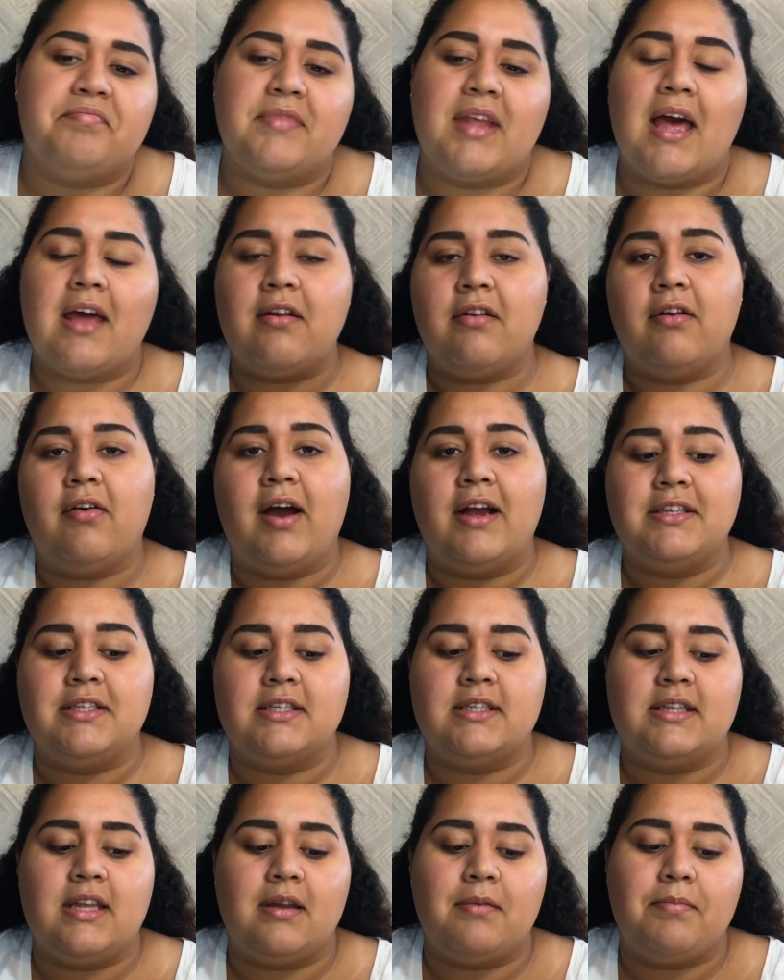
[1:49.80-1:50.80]
I don't know, I
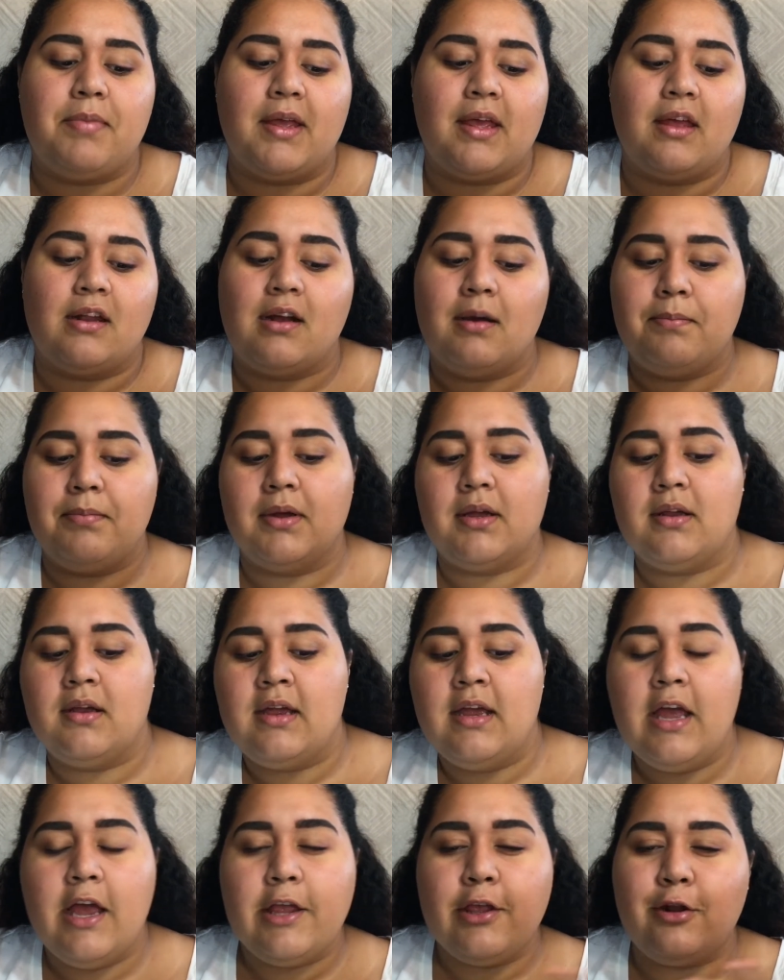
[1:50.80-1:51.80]
just didn't pick it up. But
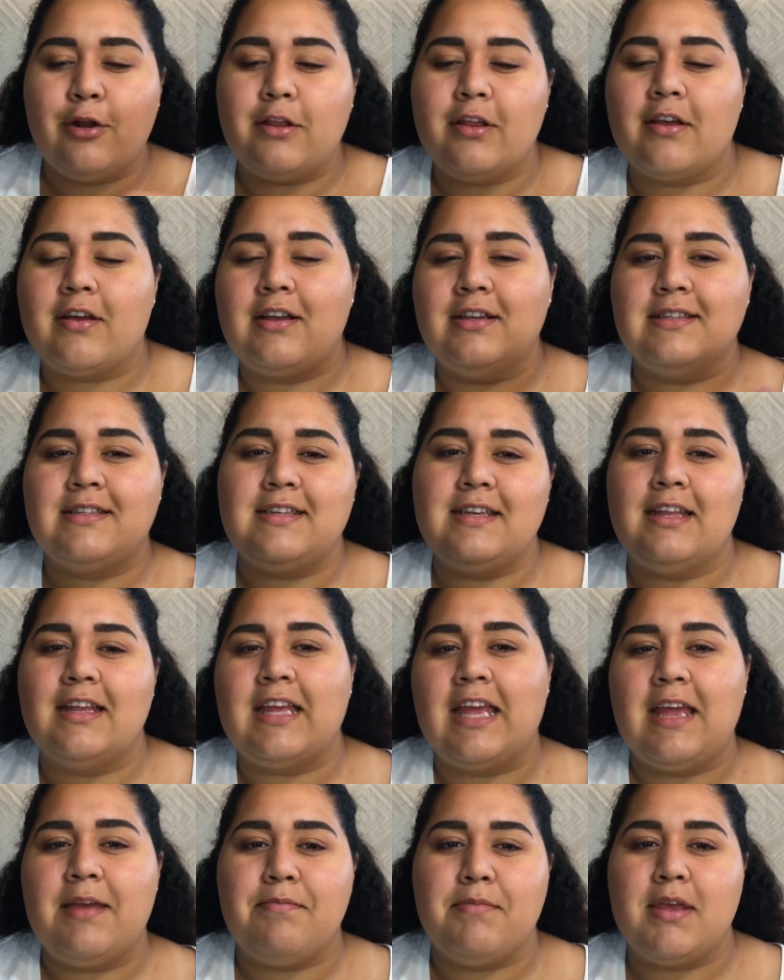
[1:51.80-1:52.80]
the concealer
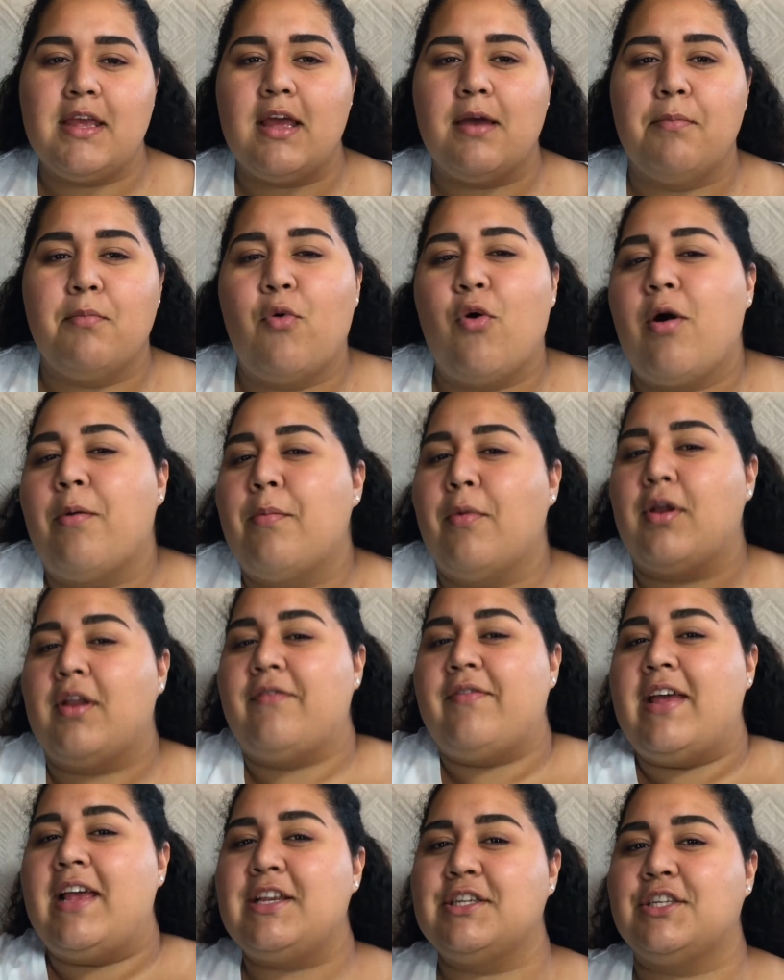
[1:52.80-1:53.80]
gave me a more
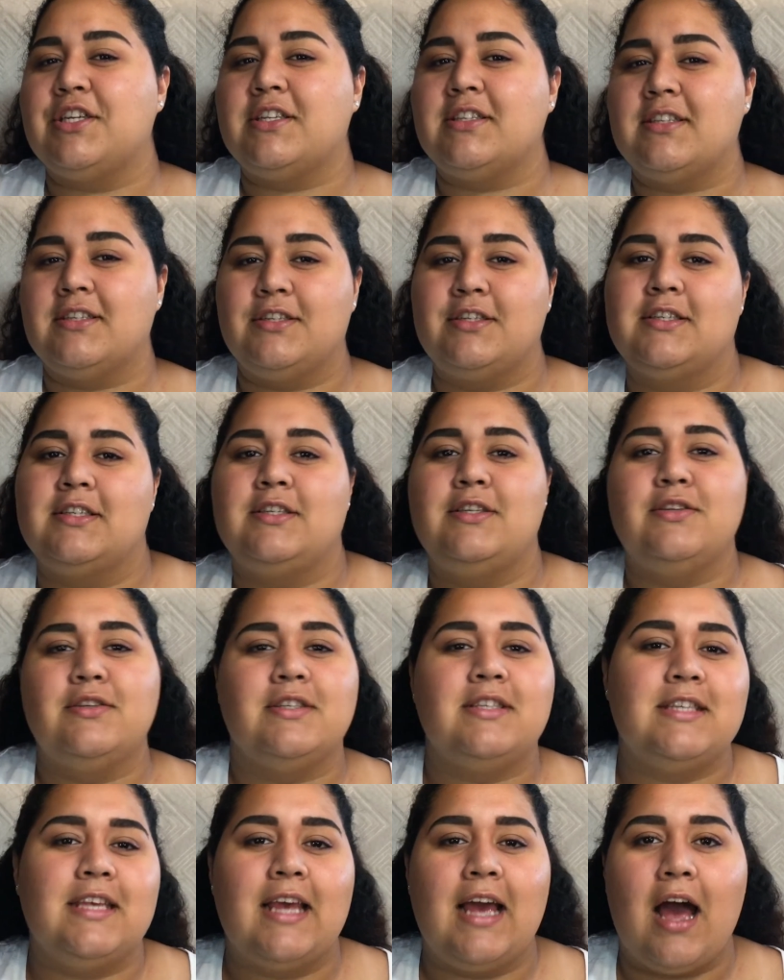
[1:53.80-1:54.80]
motivation to just
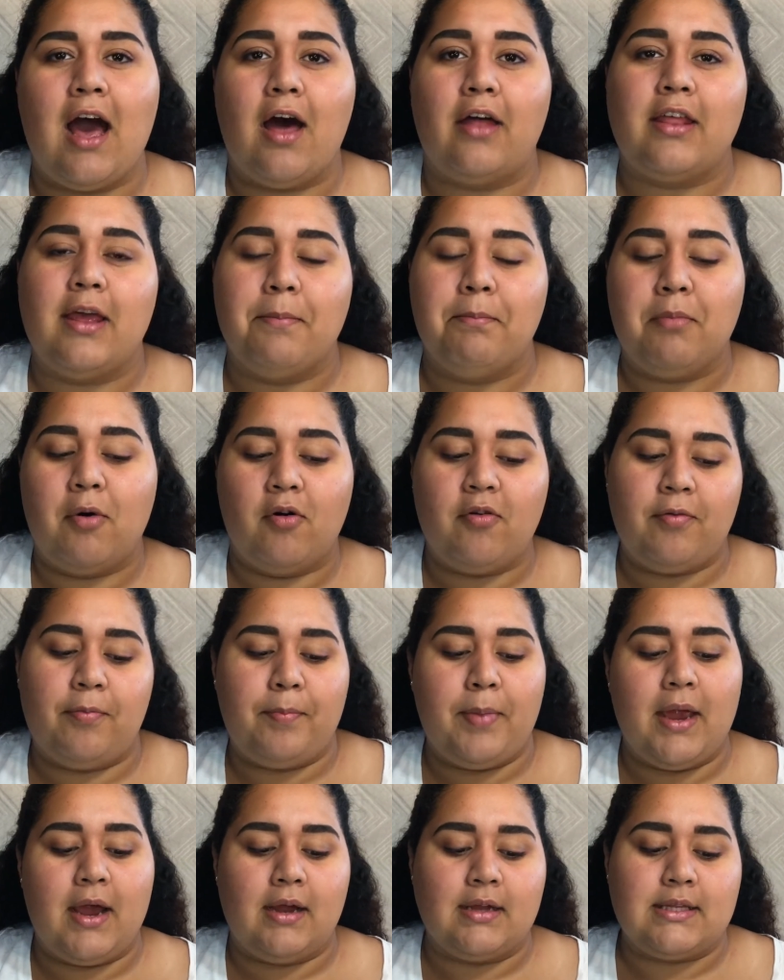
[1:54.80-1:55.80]
see how they both
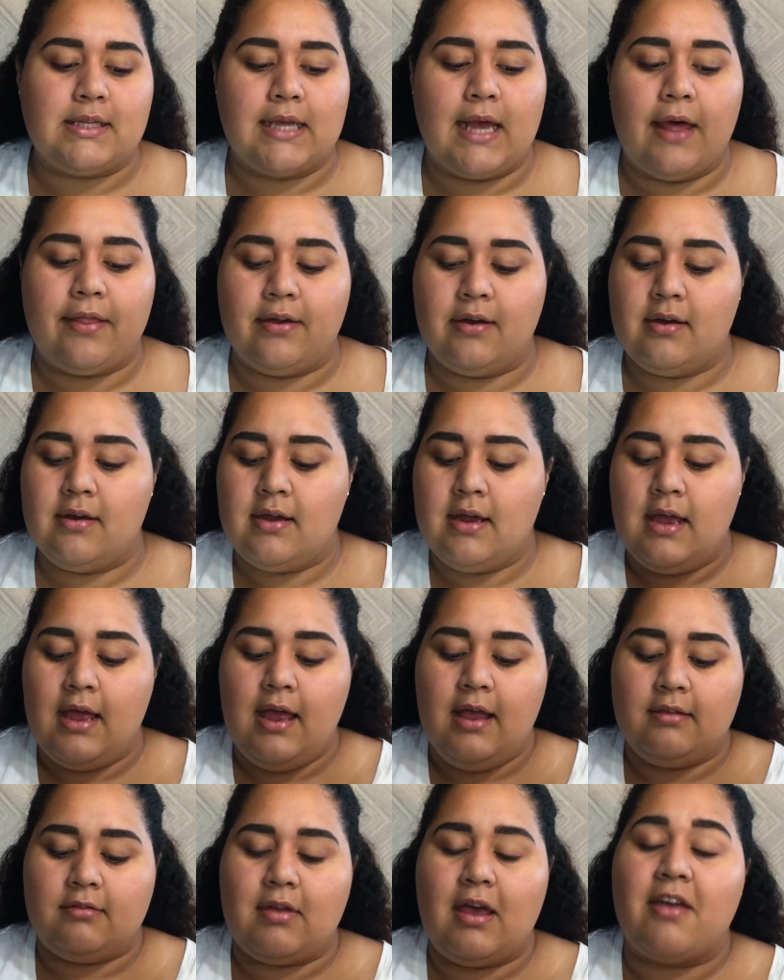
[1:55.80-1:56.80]
pair together.
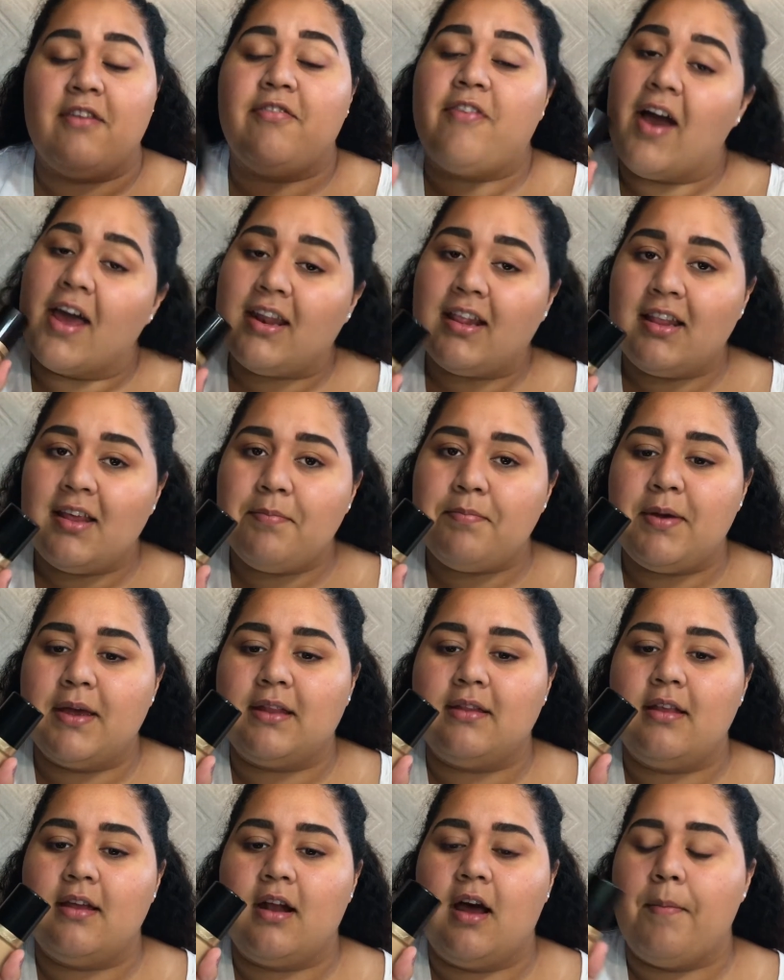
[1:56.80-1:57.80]
So I finally
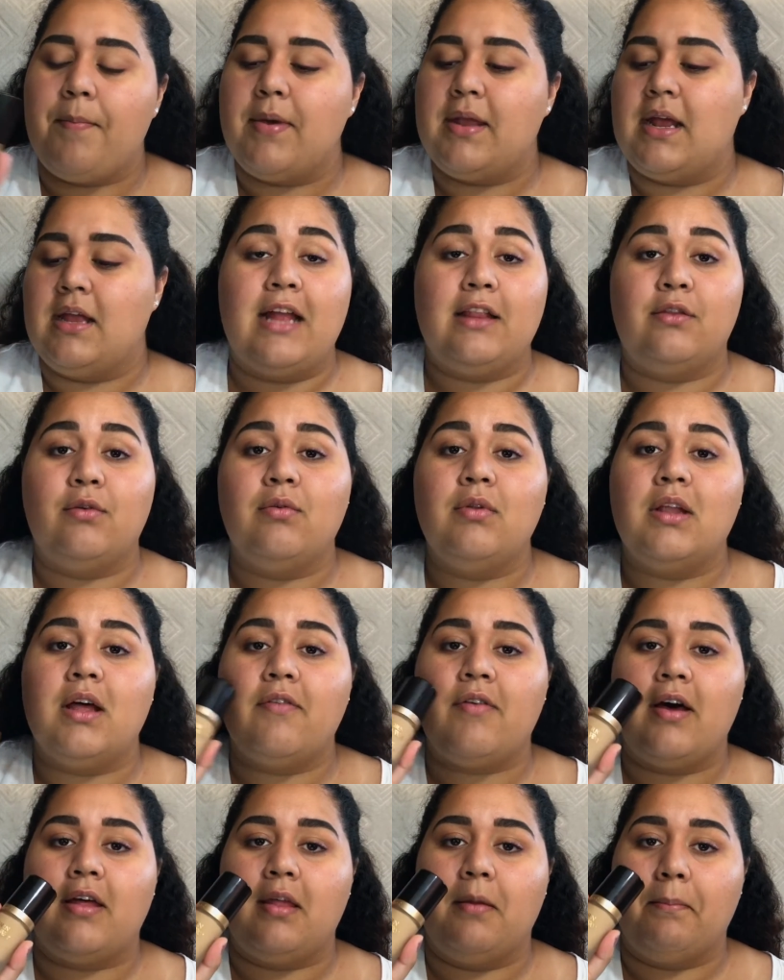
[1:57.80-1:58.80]
picked it up, and I do
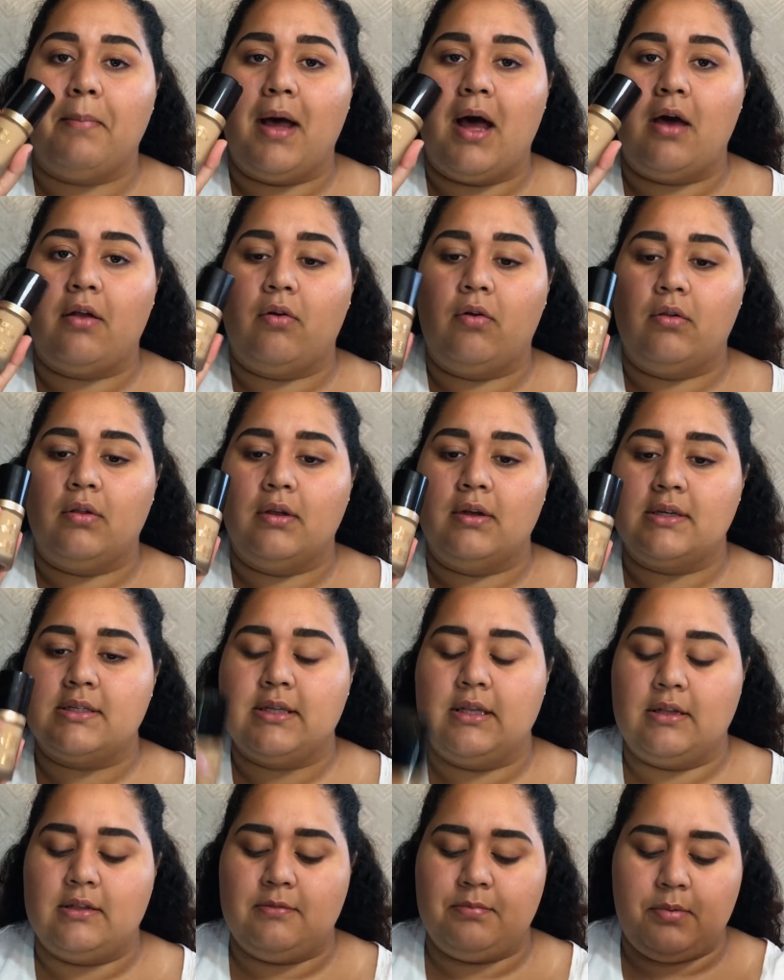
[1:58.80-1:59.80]
love how the bottle looks.
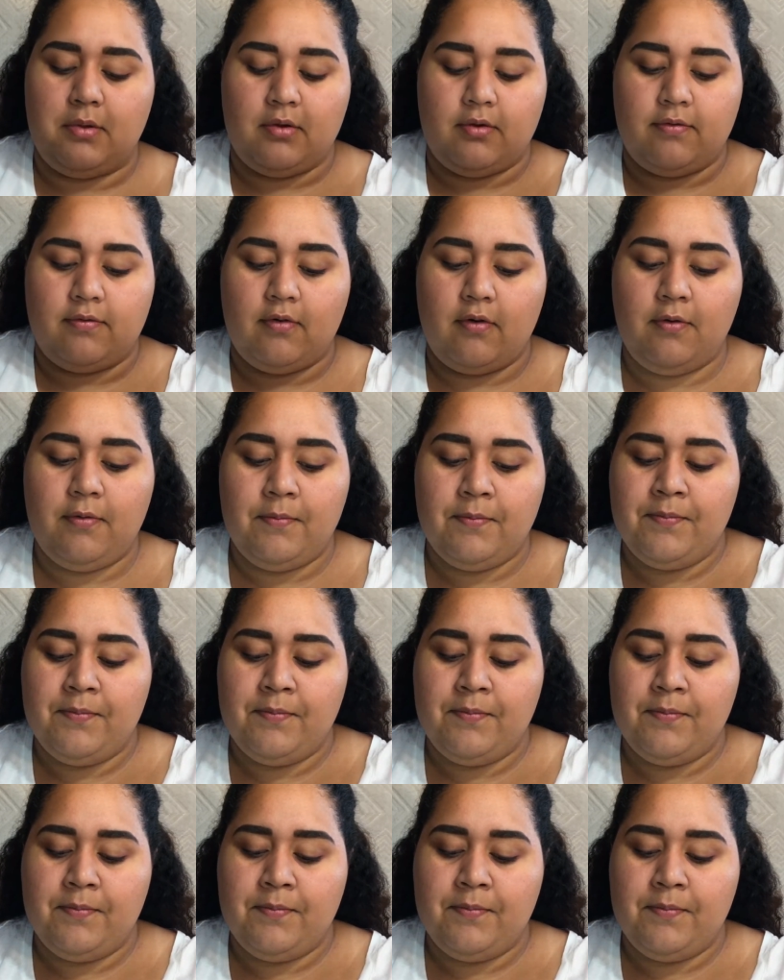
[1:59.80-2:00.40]
It looks beautiful.